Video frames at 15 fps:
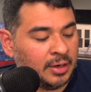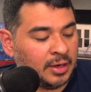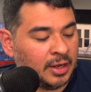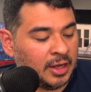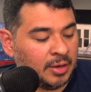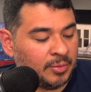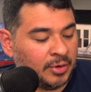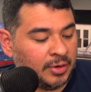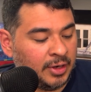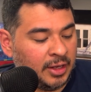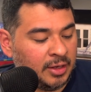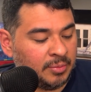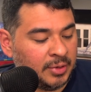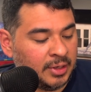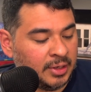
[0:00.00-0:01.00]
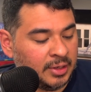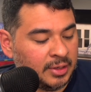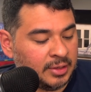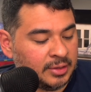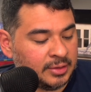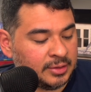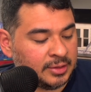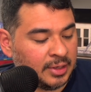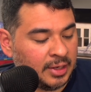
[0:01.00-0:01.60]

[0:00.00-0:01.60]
Her name is